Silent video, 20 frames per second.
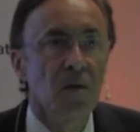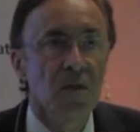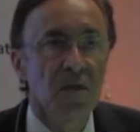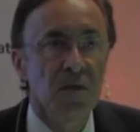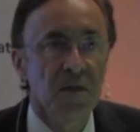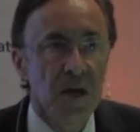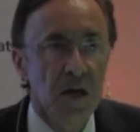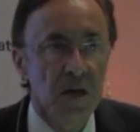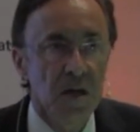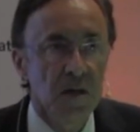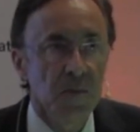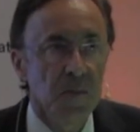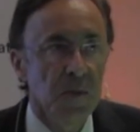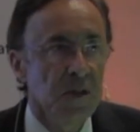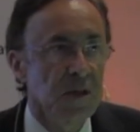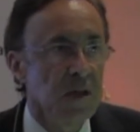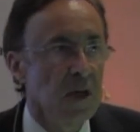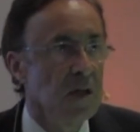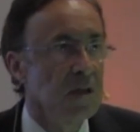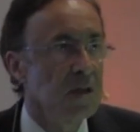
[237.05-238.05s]

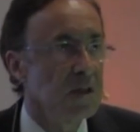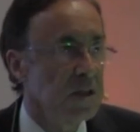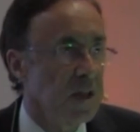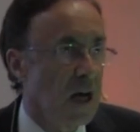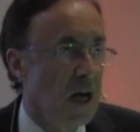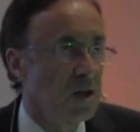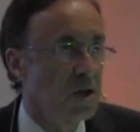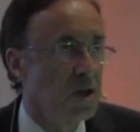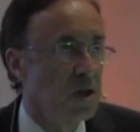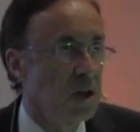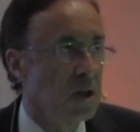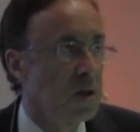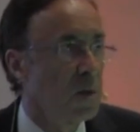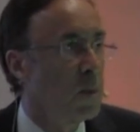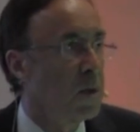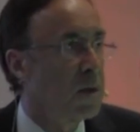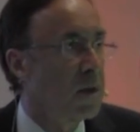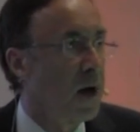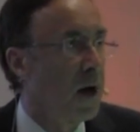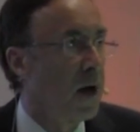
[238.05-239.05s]
30% saturated
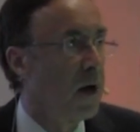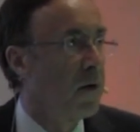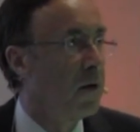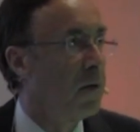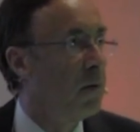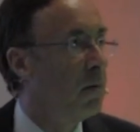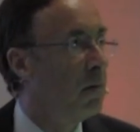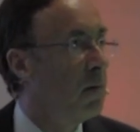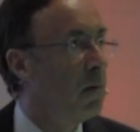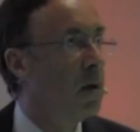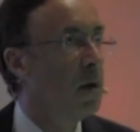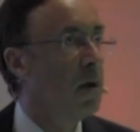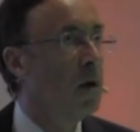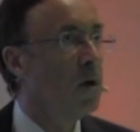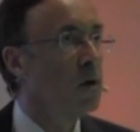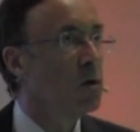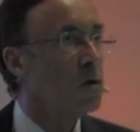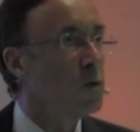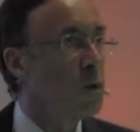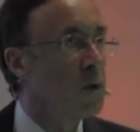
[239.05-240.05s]
with iron.
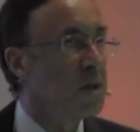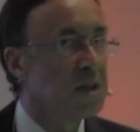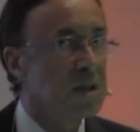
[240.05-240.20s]
So it's